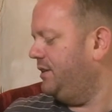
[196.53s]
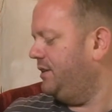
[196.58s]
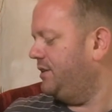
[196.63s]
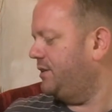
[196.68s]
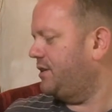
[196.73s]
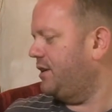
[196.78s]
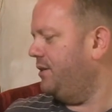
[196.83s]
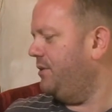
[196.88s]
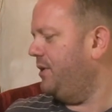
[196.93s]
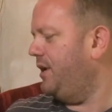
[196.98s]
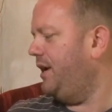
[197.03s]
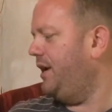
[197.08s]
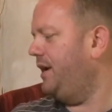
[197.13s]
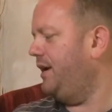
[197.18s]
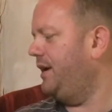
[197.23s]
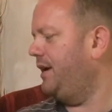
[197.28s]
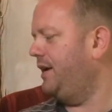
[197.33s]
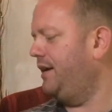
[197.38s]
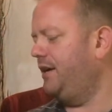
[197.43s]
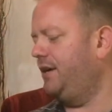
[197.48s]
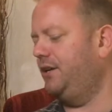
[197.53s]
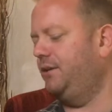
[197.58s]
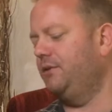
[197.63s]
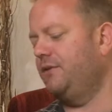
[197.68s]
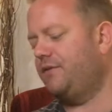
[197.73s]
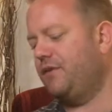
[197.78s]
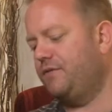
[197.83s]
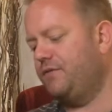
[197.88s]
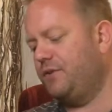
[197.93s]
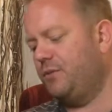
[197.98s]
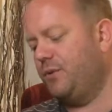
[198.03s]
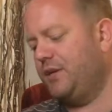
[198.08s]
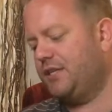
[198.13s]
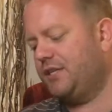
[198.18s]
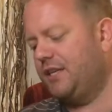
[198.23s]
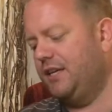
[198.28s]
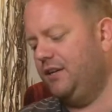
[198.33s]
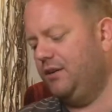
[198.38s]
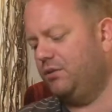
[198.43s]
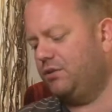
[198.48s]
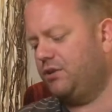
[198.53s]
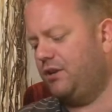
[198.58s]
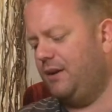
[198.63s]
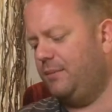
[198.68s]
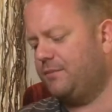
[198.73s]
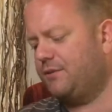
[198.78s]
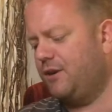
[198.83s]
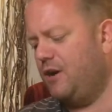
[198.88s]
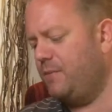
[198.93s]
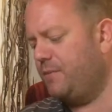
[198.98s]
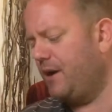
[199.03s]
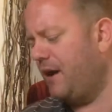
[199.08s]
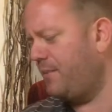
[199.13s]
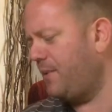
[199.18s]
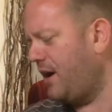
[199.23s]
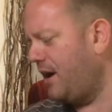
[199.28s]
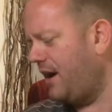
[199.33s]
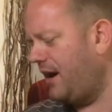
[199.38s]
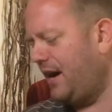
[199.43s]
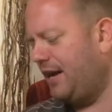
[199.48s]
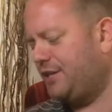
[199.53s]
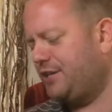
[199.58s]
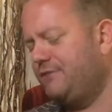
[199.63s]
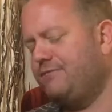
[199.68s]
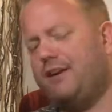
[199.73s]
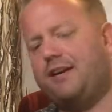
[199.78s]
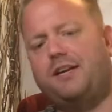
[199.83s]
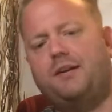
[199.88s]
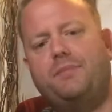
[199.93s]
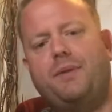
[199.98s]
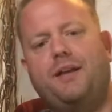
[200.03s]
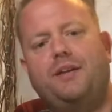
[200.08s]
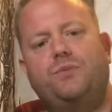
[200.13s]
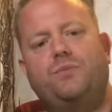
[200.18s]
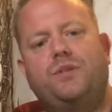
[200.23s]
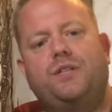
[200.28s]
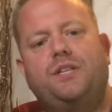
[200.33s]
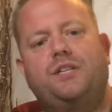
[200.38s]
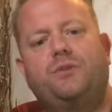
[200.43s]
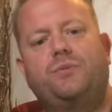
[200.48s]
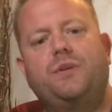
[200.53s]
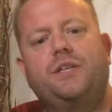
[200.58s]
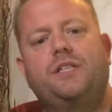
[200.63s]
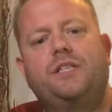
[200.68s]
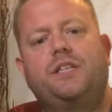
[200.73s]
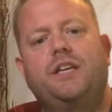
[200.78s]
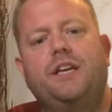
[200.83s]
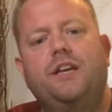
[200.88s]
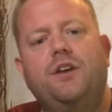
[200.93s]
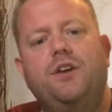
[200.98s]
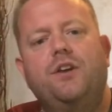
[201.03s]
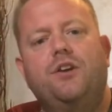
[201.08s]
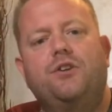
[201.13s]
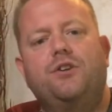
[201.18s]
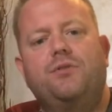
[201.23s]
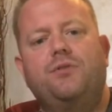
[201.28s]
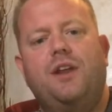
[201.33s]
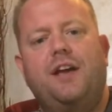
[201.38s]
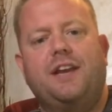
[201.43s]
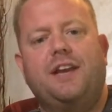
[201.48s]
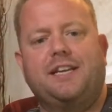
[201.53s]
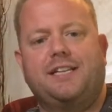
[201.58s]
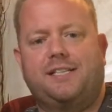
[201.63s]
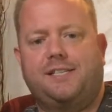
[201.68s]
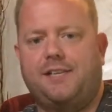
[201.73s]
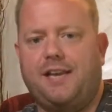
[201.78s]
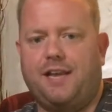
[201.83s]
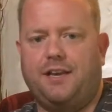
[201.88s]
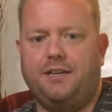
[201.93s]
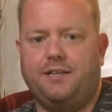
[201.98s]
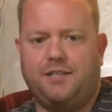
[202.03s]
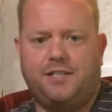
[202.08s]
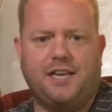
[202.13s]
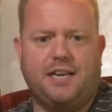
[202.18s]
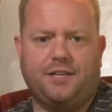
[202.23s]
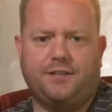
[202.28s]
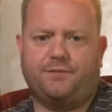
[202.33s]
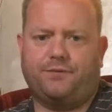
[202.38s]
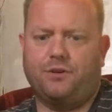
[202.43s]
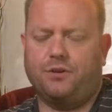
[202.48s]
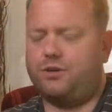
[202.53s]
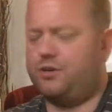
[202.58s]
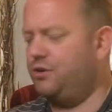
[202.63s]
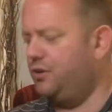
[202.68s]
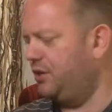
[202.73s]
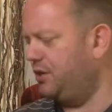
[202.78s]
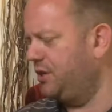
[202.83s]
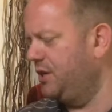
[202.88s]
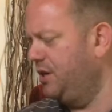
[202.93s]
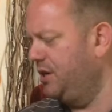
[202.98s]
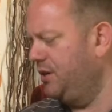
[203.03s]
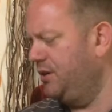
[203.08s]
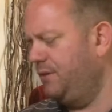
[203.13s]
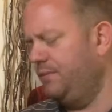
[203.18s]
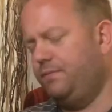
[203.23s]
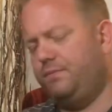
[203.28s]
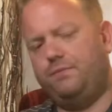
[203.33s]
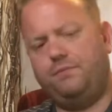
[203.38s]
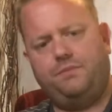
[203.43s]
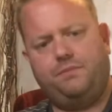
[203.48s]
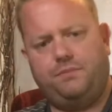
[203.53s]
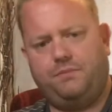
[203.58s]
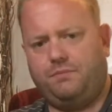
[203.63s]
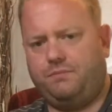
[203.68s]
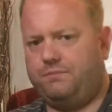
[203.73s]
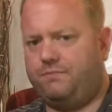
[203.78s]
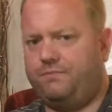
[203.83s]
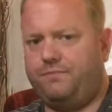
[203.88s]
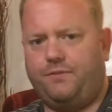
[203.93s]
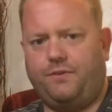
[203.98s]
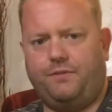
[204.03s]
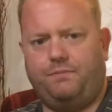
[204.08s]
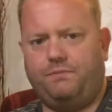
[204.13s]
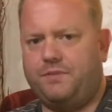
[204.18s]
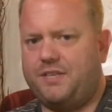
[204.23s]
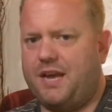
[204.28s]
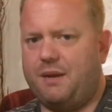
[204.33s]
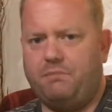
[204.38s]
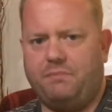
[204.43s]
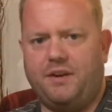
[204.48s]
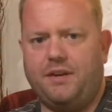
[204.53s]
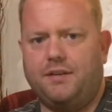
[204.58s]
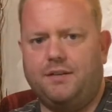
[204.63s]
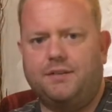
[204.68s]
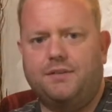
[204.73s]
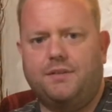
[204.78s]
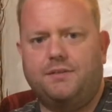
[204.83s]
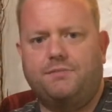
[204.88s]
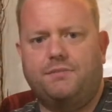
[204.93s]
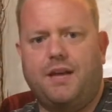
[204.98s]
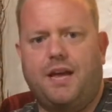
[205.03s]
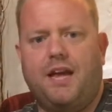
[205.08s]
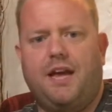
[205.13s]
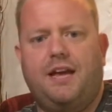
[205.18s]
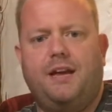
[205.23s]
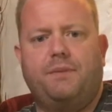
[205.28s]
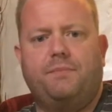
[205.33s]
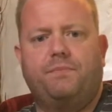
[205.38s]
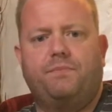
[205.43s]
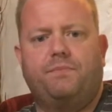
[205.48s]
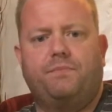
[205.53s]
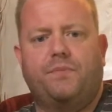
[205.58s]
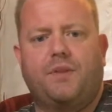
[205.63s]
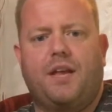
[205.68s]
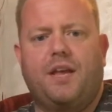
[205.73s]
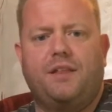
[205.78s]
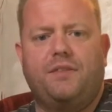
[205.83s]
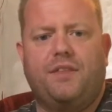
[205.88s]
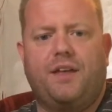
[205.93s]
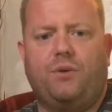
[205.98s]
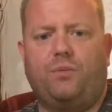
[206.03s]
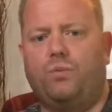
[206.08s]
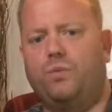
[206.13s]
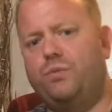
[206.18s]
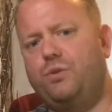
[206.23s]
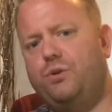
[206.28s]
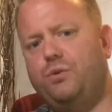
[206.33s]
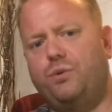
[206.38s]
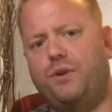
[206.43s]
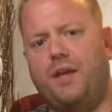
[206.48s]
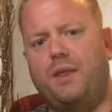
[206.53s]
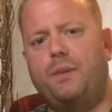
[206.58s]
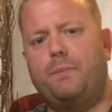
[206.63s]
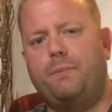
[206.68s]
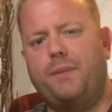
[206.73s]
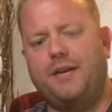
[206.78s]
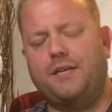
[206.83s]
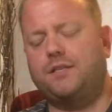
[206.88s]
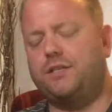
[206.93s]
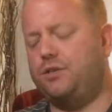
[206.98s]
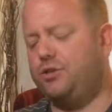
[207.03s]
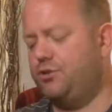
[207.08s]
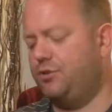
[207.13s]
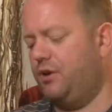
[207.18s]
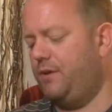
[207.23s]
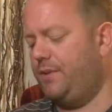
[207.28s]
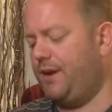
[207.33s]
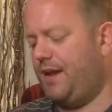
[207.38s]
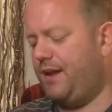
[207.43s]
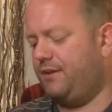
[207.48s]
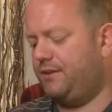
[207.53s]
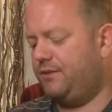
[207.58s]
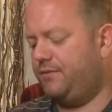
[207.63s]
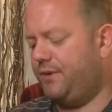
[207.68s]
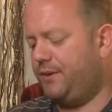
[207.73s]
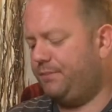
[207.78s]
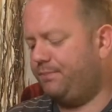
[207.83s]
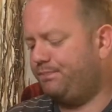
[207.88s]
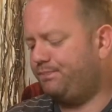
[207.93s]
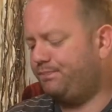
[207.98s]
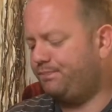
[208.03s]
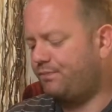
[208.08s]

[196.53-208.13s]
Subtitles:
So we've given the whisky a little time to open up. I actually recommend with this whisky you let it sit for a good 10 minutes, and you'll get the best enjoyment out of it.